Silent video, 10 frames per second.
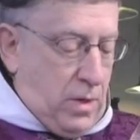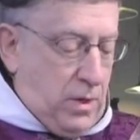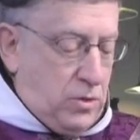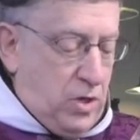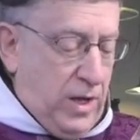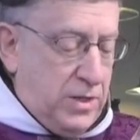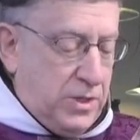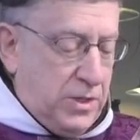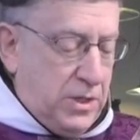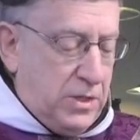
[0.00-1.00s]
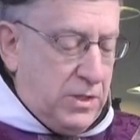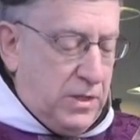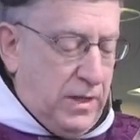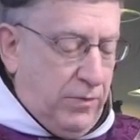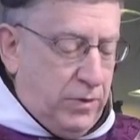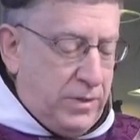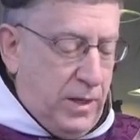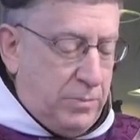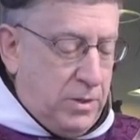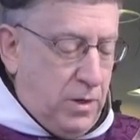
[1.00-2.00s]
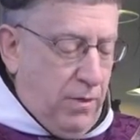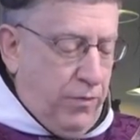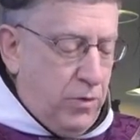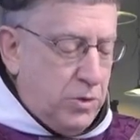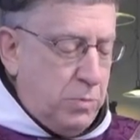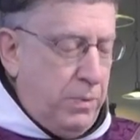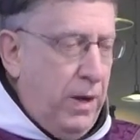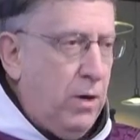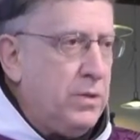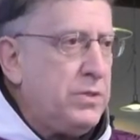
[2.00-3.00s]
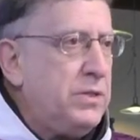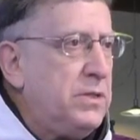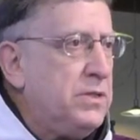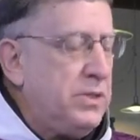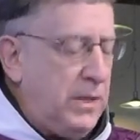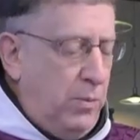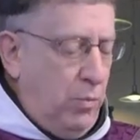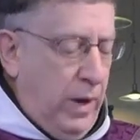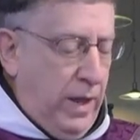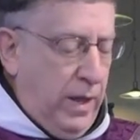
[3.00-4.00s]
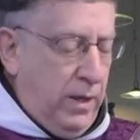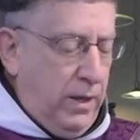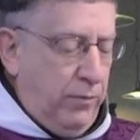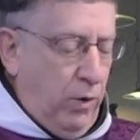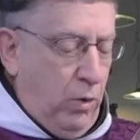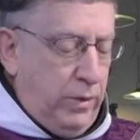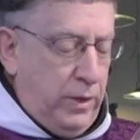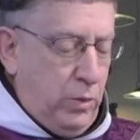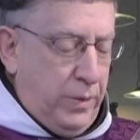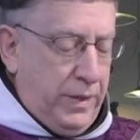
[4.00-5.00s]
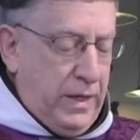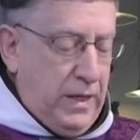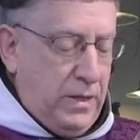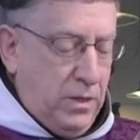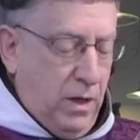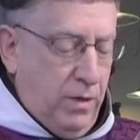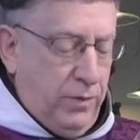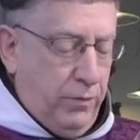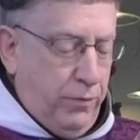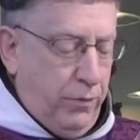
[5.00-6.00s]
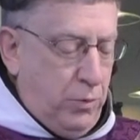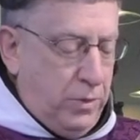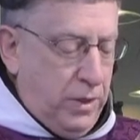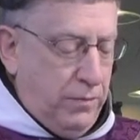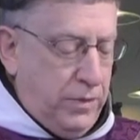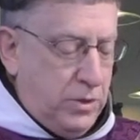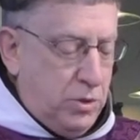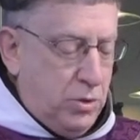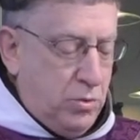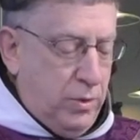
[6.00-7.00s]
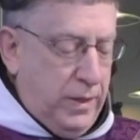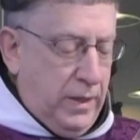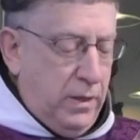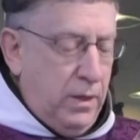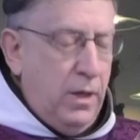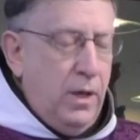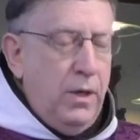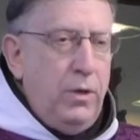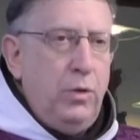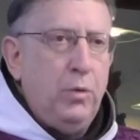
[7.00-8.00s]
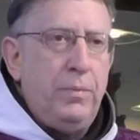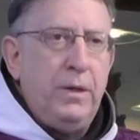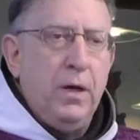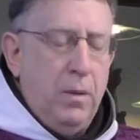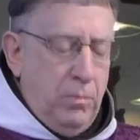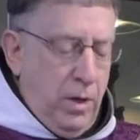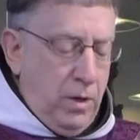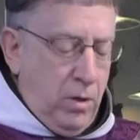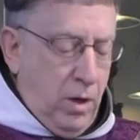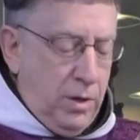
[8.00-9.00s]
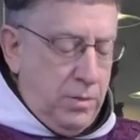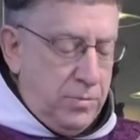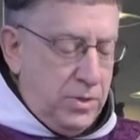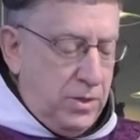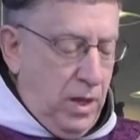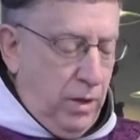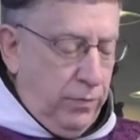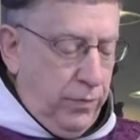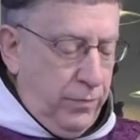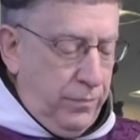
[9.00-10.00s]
In Genesis, the devil tempted our first parents in the same way. "If only you would eat of the fruit of this tree, you will become like God himself."